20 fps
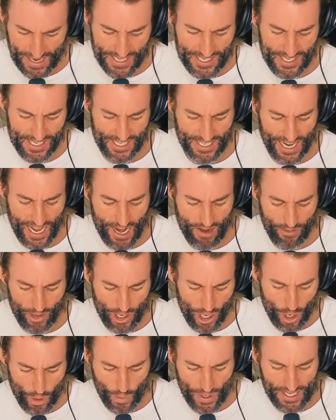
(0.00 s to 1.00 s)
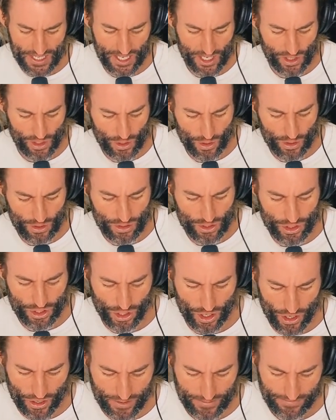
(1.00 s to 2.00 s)
Best scenario wins a Gooch
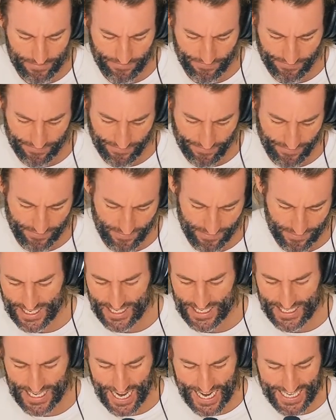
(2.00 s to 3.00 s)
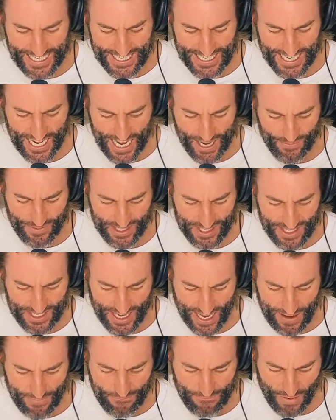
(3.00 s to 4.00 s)
shirt. Stay safe and
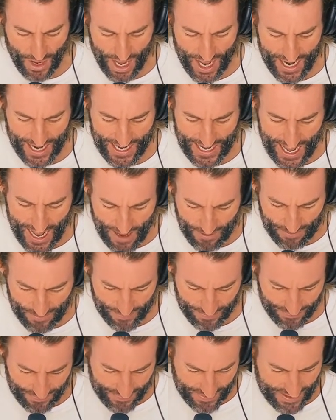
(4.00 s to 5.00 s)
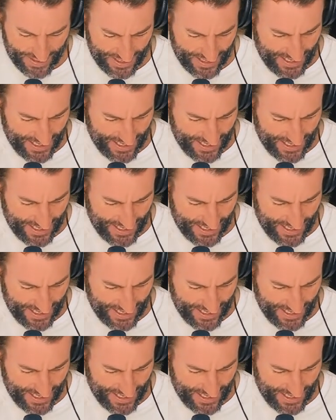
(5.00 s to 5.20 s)
stay fired up.